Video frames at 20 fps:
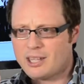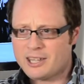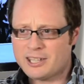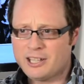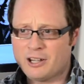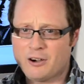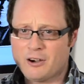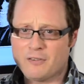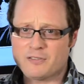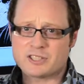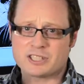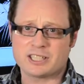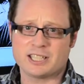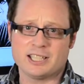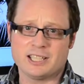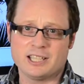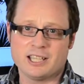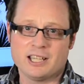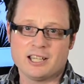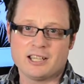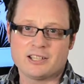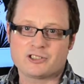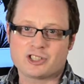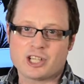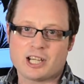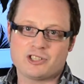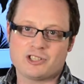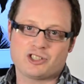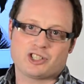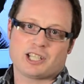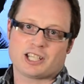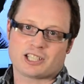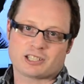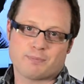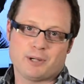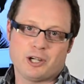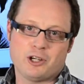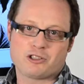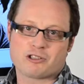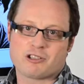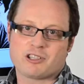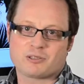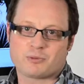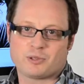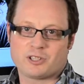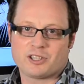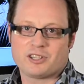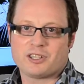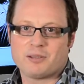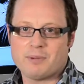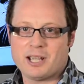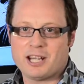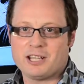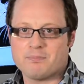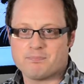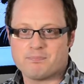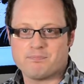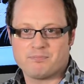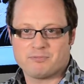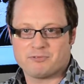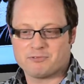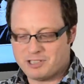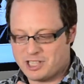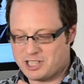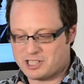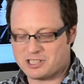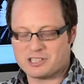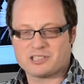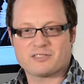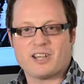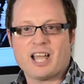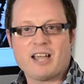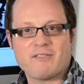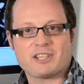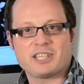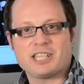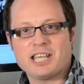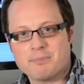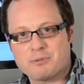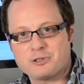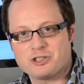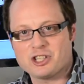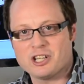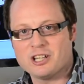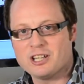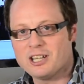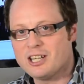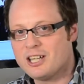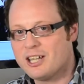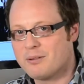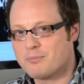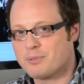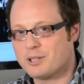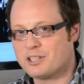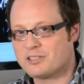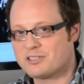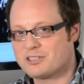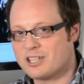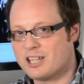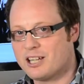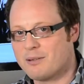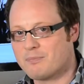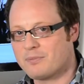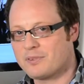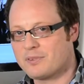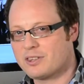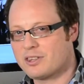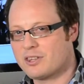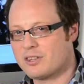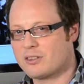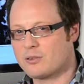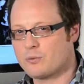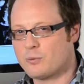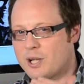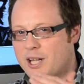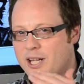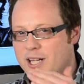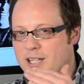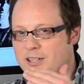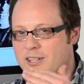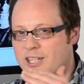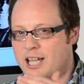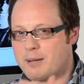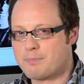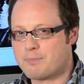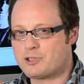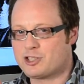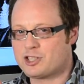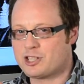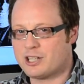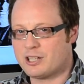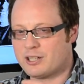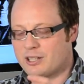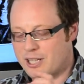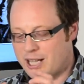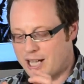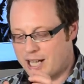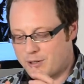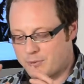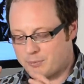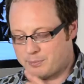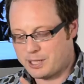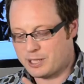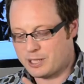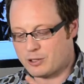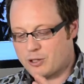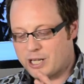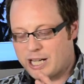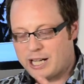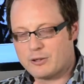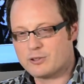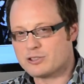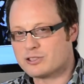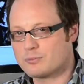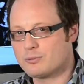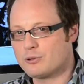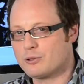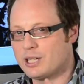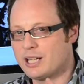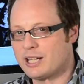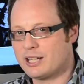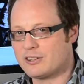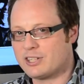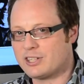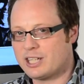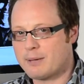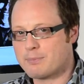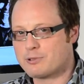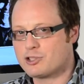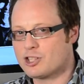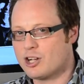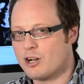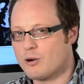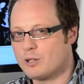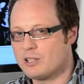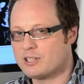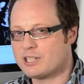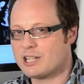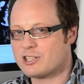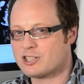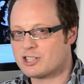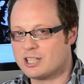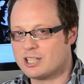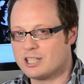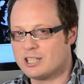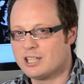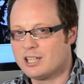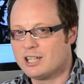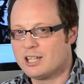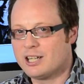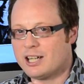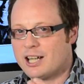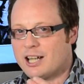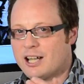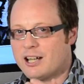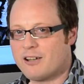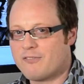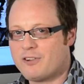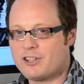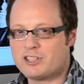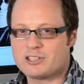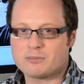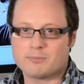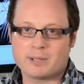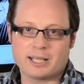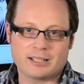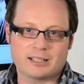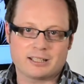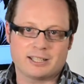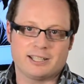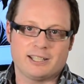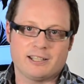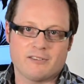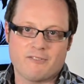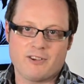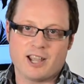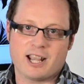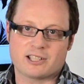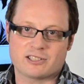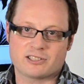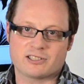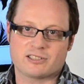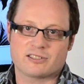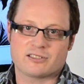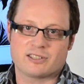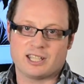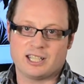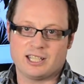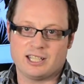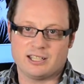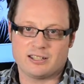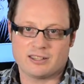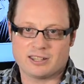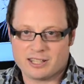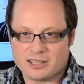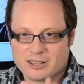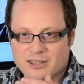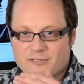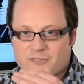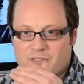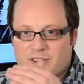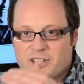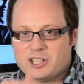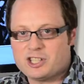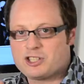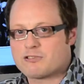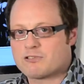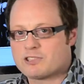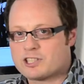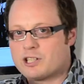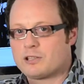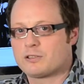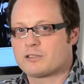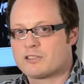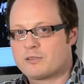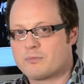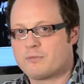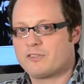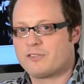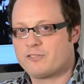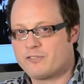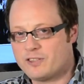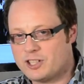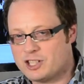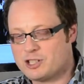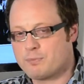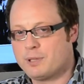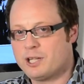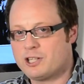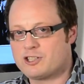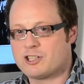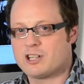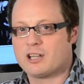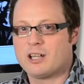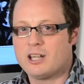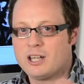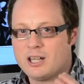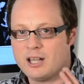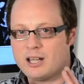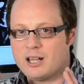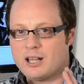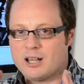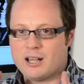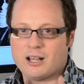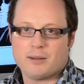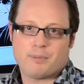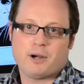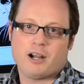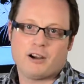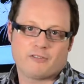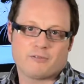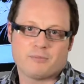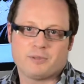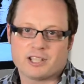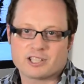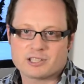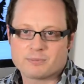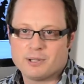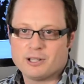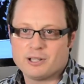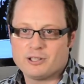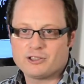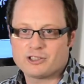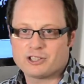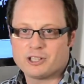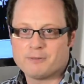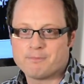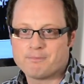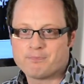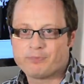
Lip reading: Now, obviously, changing exposure is one of the main reasons for having an aperture. But the way the aperture, how big or how small the aperture hole is, actually fundamentally affects the finished result, the finished picture, apart from the exposure.